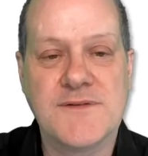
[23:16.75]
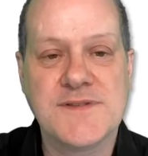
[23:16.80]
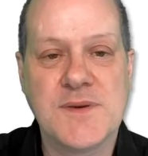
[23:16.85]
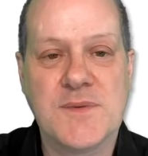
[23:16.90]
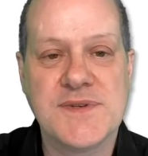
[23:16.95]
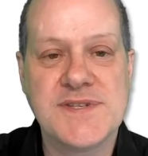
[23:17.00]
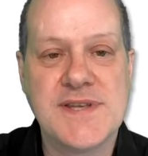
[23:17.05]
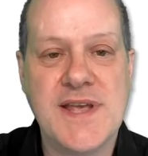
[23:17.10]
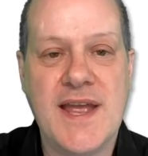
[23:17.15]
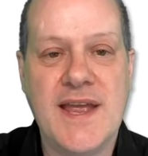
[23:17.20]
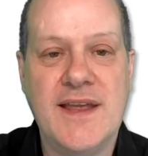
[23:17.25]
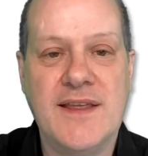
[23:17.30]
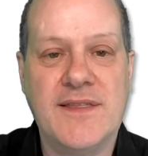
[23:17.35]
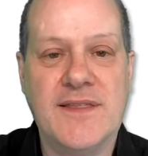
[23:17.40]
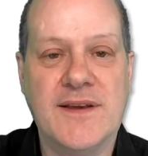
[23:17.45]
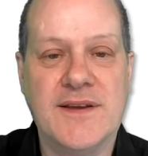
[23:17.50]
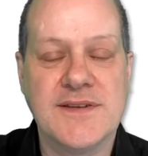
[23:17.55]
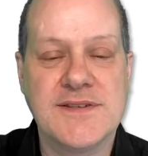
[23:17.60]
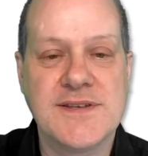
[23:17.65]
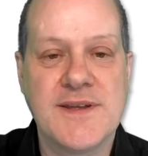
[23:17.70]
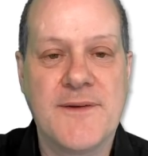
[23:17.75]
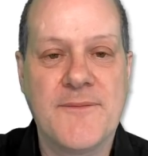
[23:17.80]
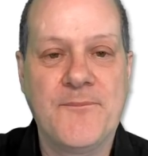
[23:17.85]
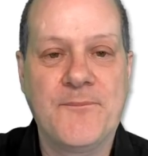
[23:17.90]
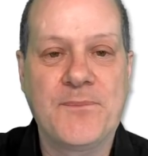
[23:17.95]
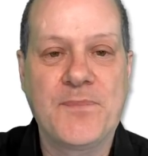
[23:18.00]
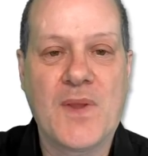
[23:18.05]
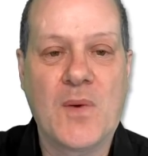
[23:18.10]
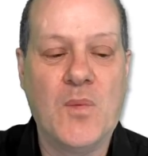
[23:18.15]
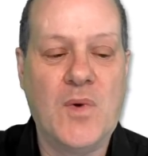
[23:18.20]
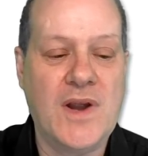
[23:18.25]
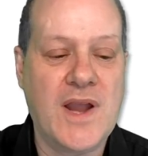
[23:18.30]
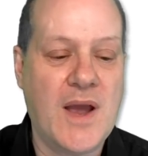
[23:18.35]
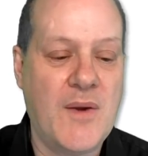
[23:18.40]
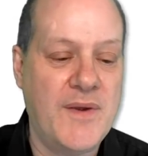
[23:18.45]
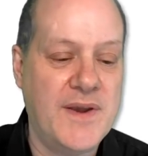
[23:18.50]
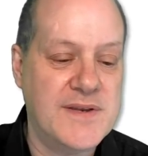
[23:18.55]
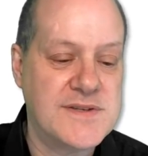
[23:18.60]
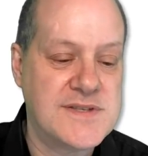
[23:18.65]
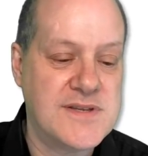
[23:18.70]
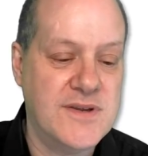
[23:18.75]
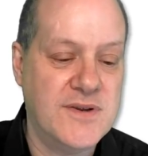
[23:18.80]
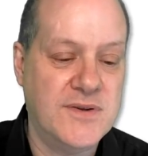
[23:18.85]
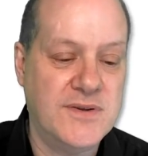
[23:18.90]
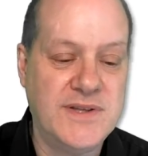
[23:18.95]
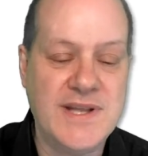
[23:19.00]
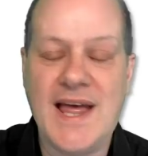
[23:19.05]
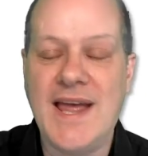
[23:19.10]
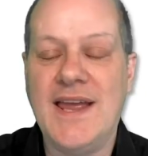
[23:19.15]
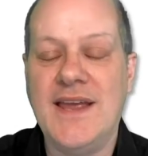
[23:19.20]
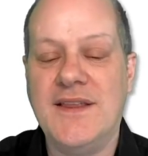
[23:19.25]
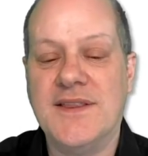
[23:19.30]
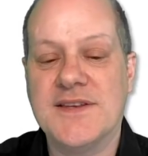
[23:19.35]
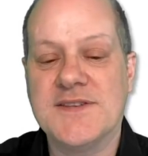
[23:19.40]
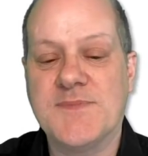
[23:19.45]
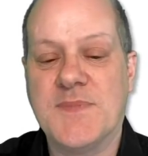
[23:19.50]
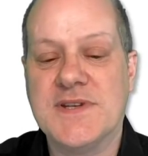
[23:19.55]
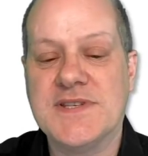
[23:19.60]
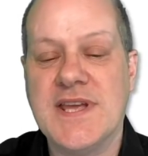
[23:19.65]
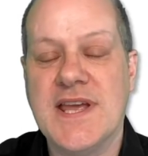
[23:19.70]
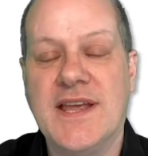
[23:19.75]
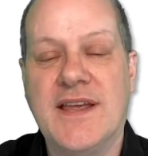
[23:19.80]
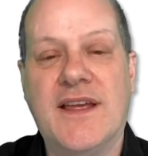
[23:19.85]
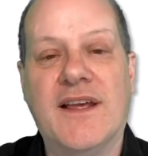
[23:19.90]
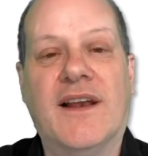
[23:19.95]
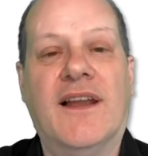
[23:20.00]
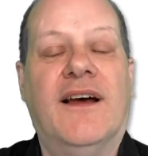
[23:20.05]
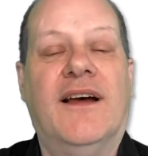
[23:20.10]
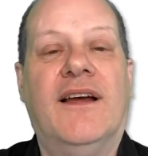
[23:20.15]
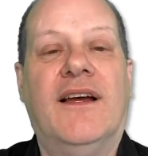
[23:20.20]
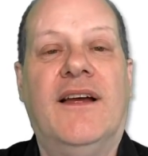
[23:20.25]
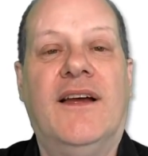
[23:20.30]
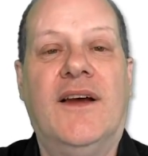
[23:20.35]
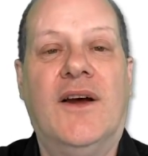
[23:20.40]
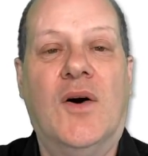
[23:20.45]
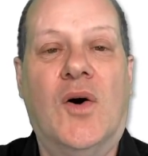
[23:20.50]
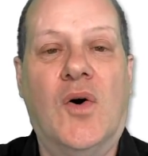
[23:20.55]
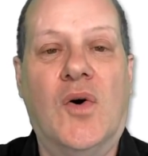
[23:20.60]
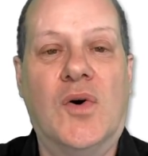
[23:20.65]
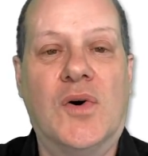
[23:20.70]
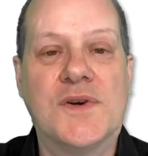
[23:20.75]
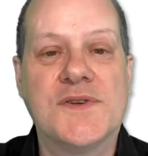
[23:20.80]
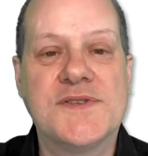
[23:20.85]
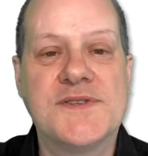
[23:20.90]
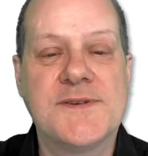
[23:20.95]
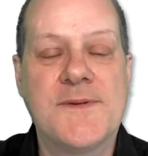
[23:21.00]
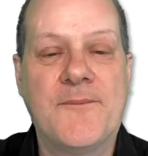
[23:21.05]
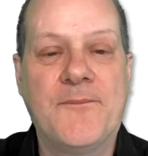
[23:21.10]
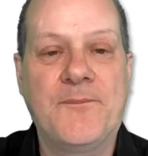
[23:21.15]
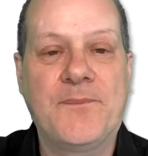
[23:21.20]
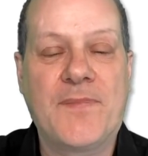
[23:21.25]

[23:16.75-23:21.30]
So we're saying that we're going to lay this particular horse